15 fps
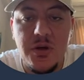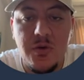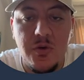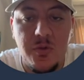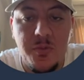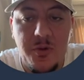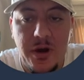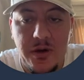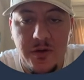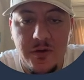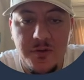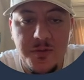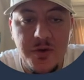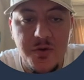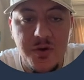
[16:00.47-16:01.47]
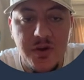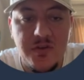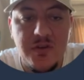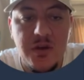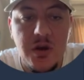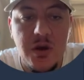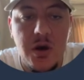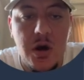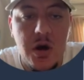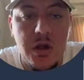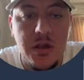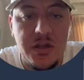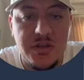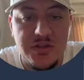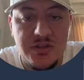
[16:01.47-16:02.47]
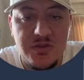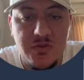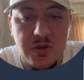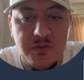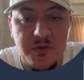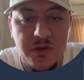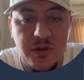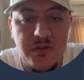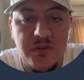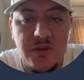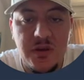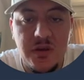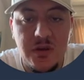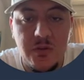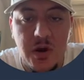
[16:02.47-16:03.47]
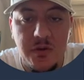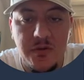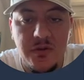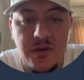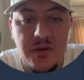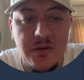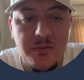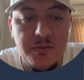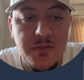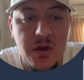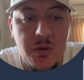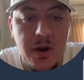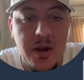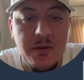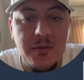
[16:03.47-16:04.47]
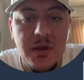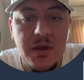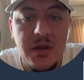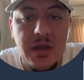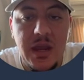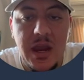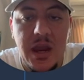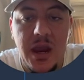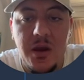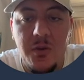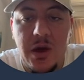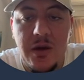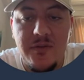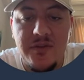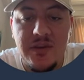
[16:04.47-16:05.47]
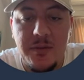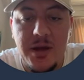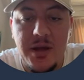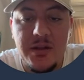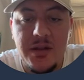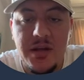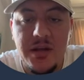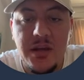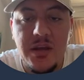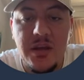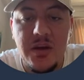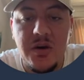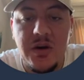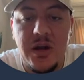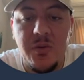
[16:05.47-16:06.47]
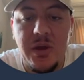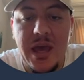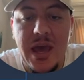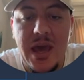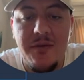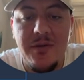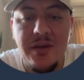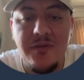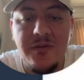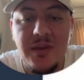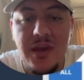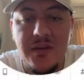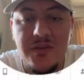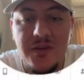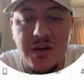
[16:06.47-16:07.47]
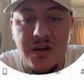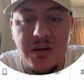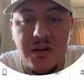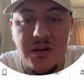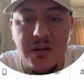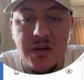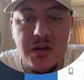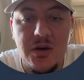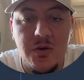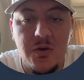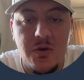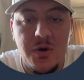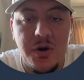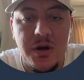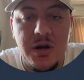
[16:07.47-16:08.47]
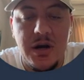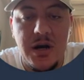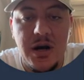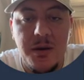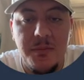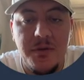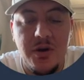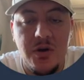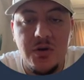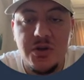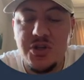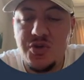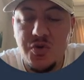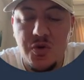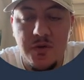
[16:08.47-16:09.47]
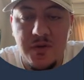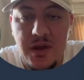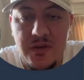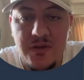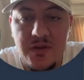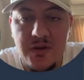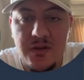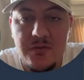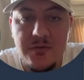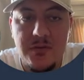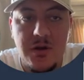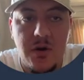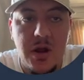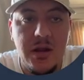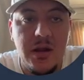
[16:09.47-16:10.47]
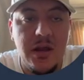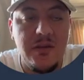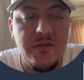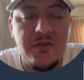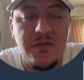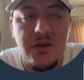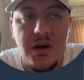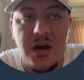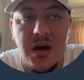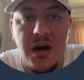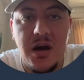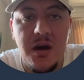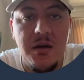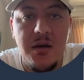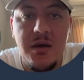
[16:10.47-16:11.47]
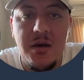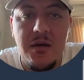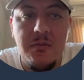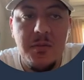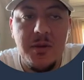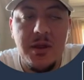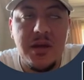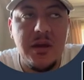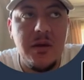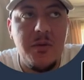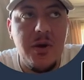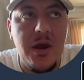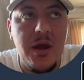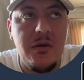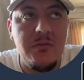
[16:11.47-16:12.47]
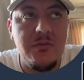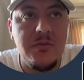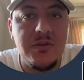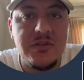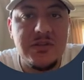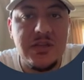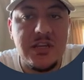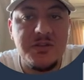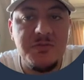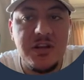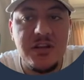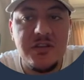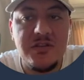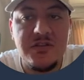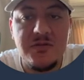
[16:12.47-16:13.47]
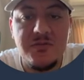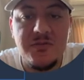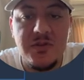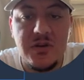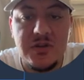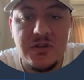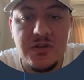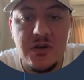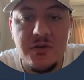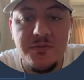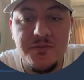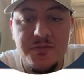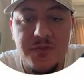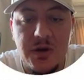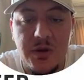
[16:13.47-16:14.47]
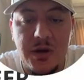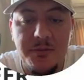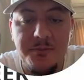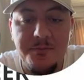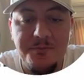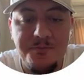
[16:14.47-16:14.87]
or prior experience, all in just 12 weeks, guaranteed. All right, and we have a sub headline here, and we have a VSL, or short VSL. All right, it's like around 6 minutes or so. All right,